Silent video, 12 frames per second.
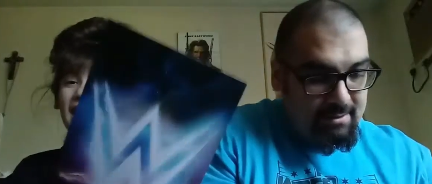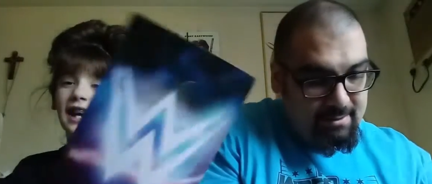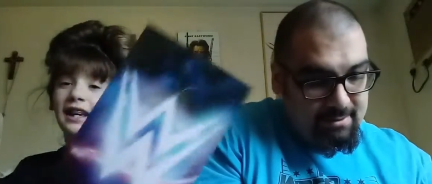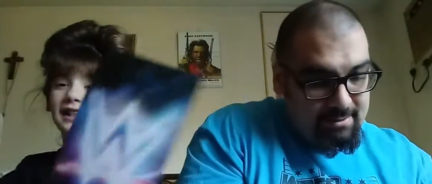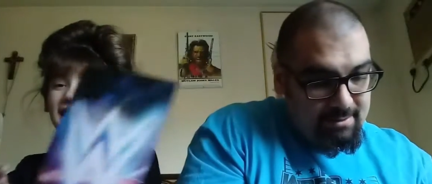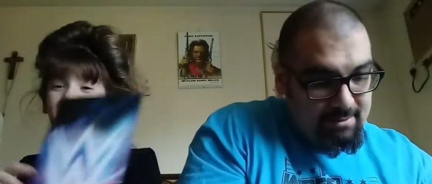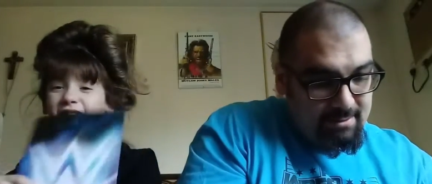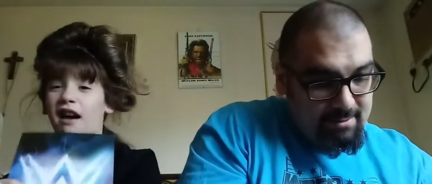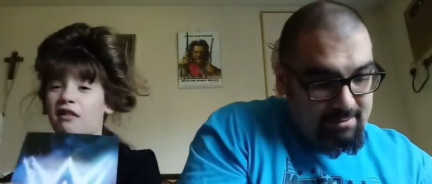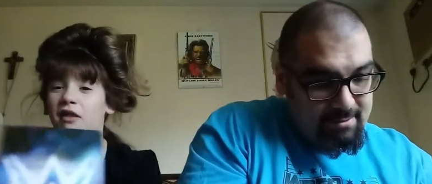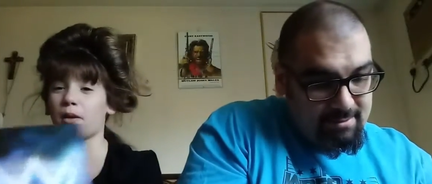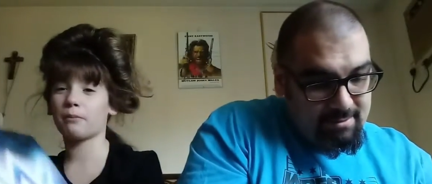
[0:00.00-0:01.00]
Speaker 1: taking these
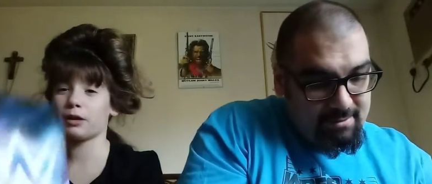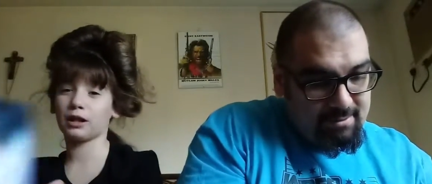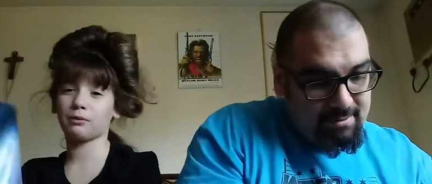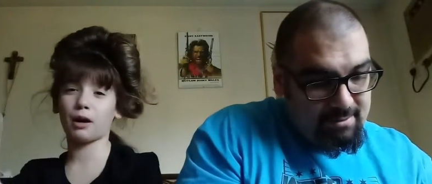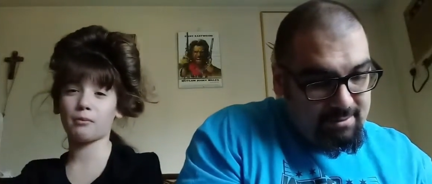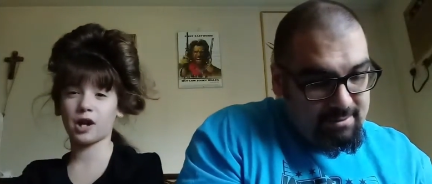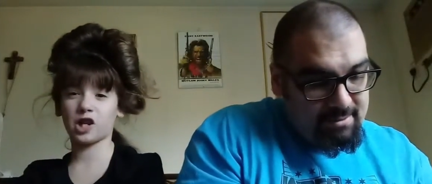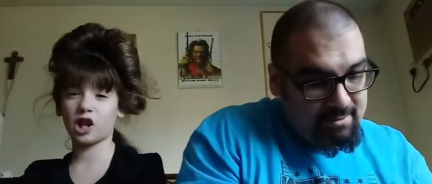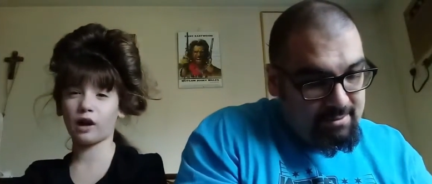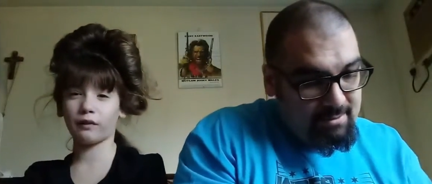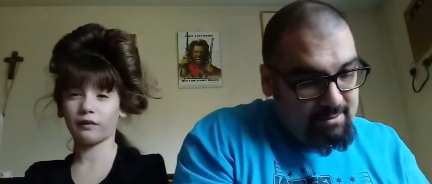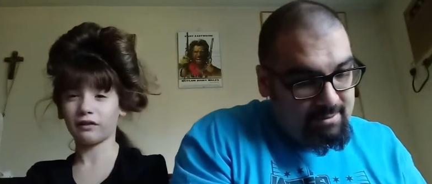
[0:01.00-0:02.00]
out and putting them on my
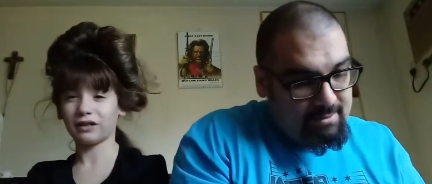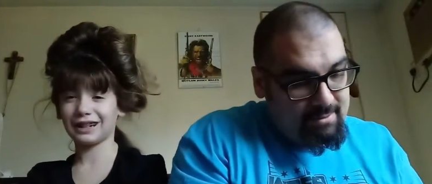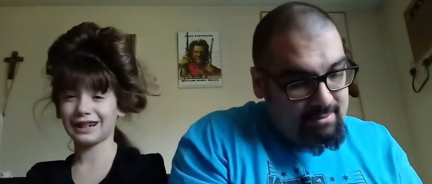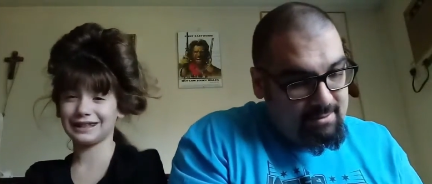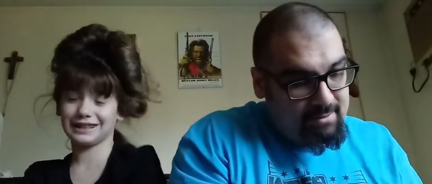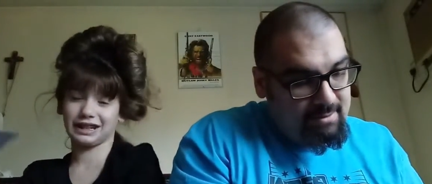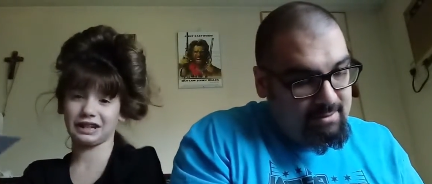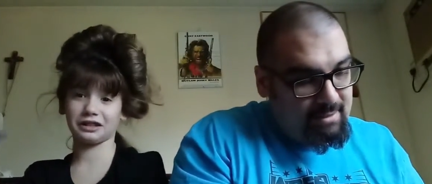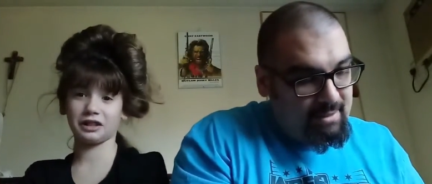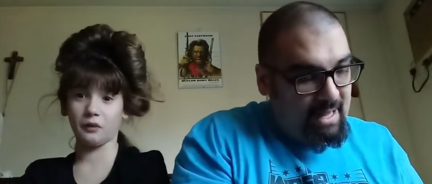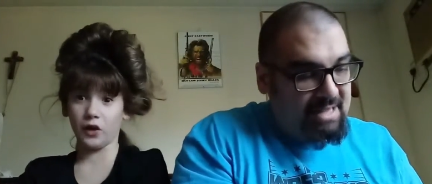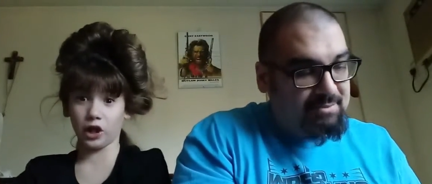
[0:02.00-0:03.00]
shelf because
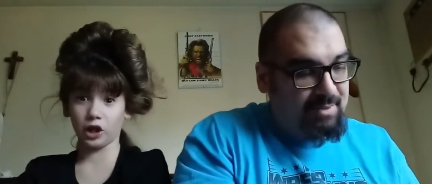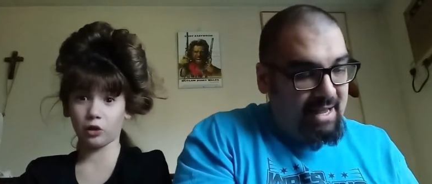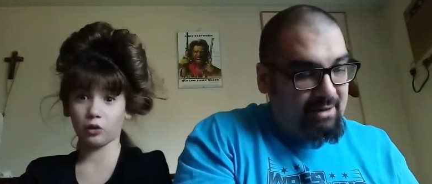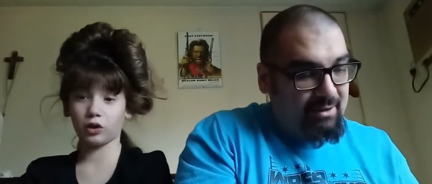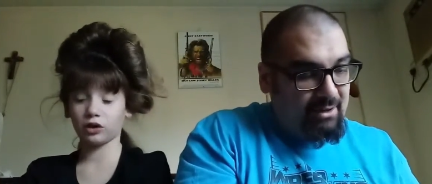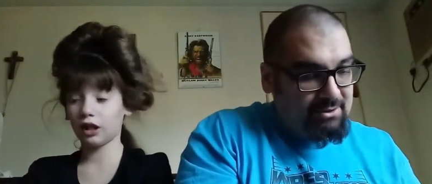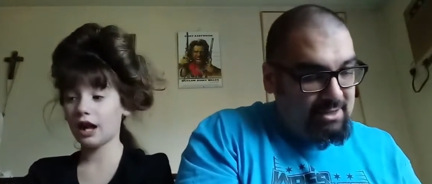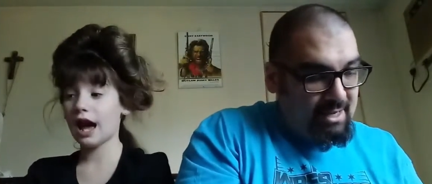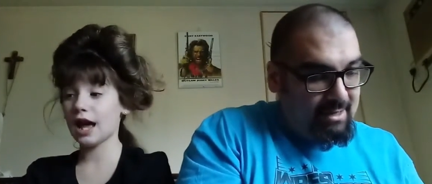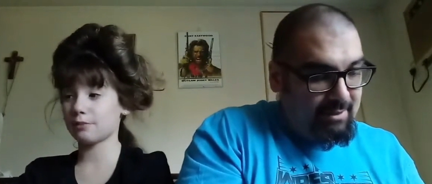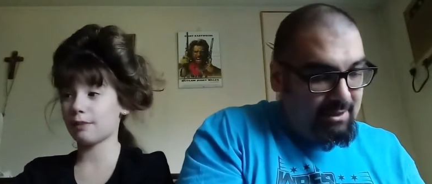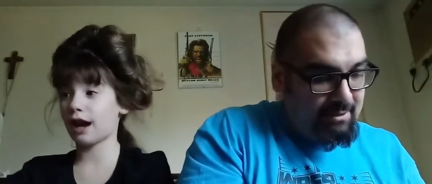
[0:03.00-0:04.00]
like they're as really backgrounds.
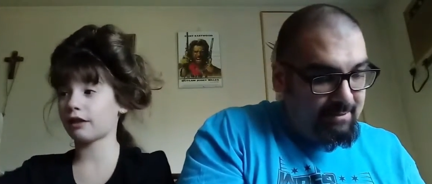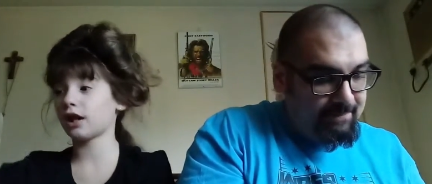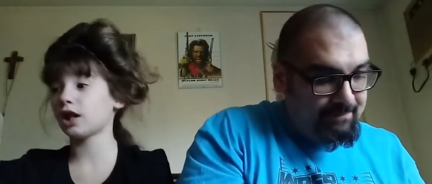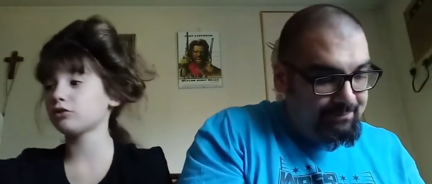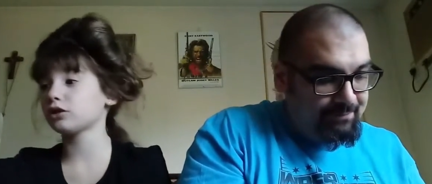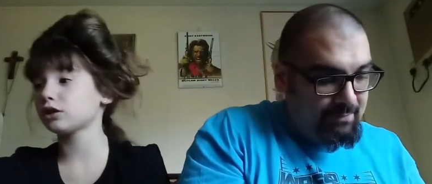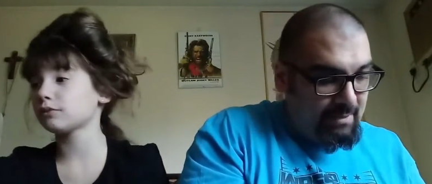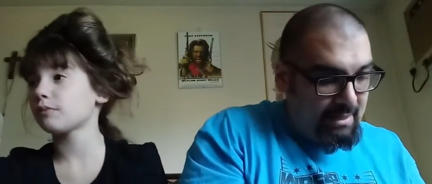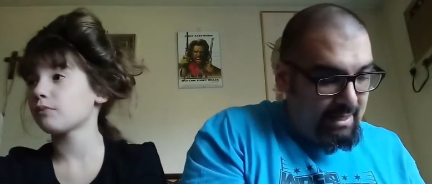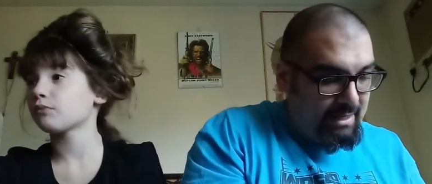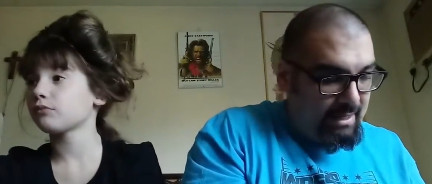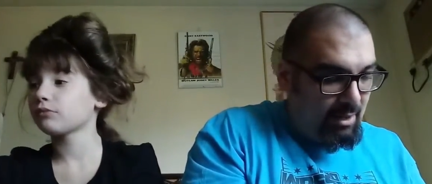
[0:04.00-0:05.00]
Cool. Yeah, as we, backgrounds.
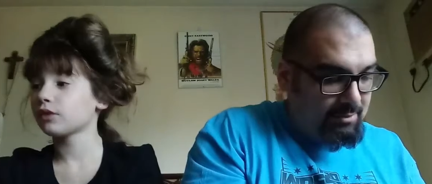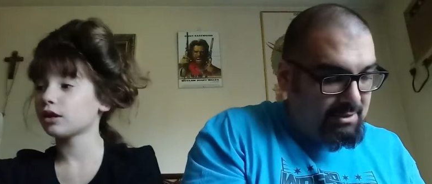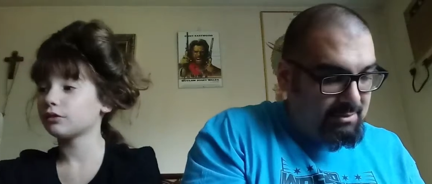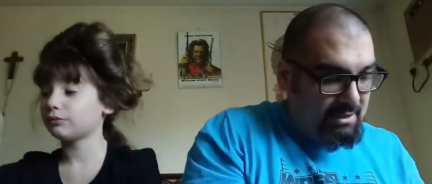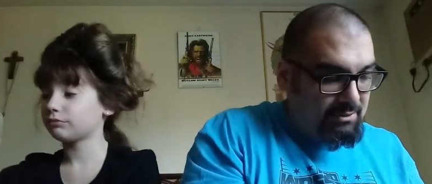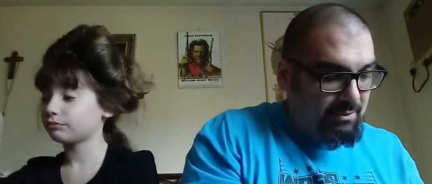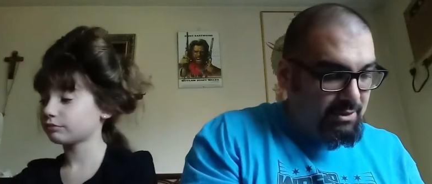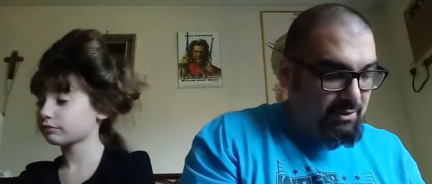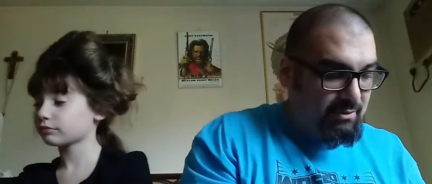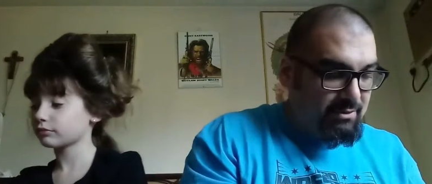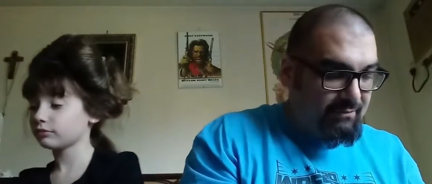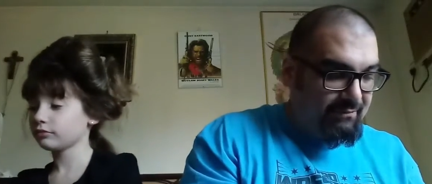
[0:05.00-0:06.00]
Speaker 2: And it helps sometimes when we're
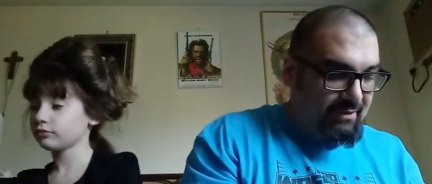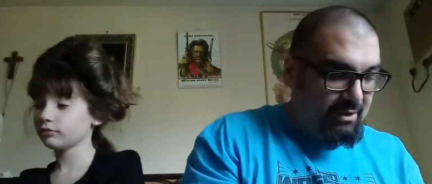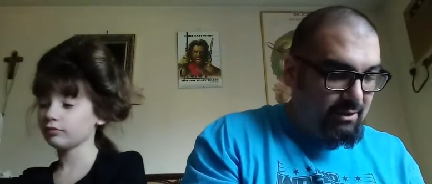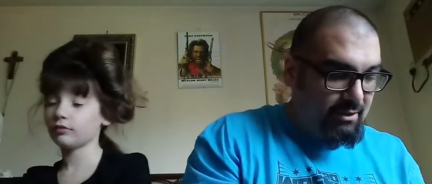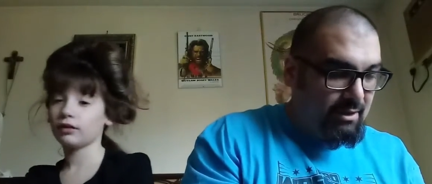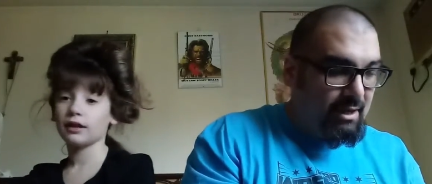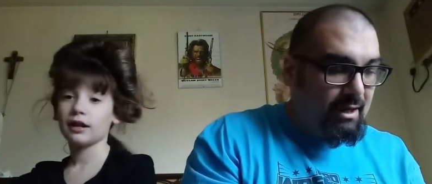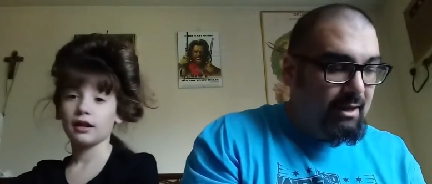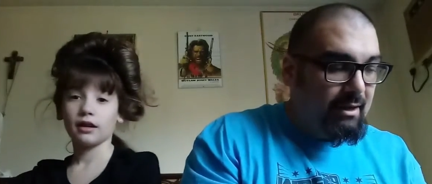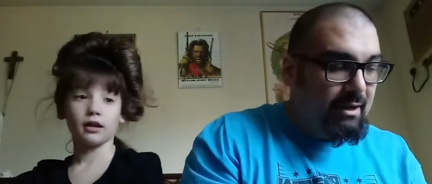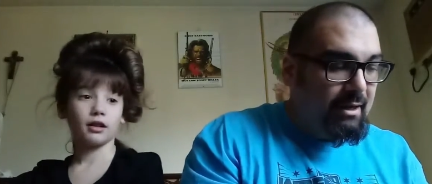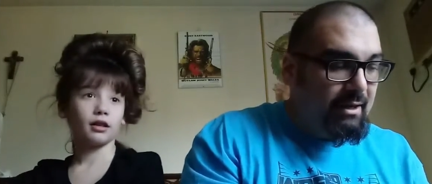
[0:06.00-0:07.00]
doing some figure
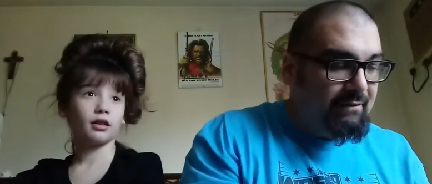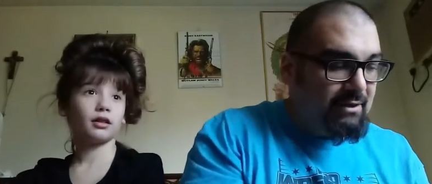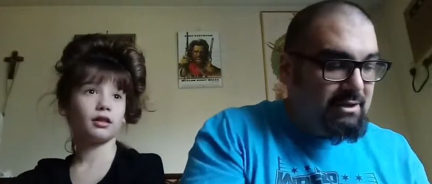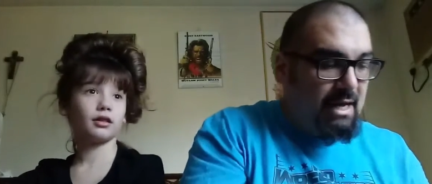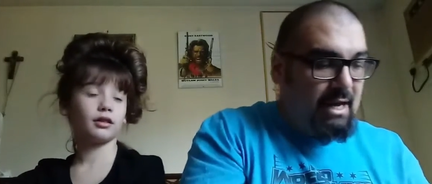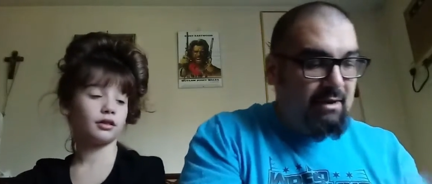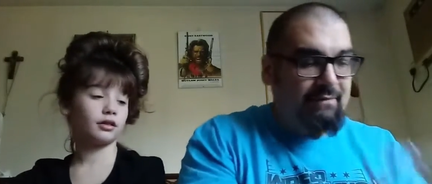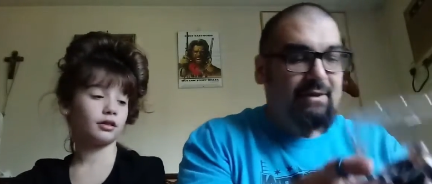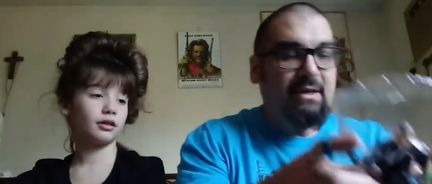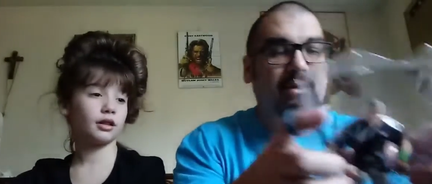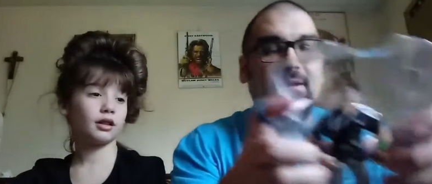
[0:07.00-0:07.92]
uh, photography.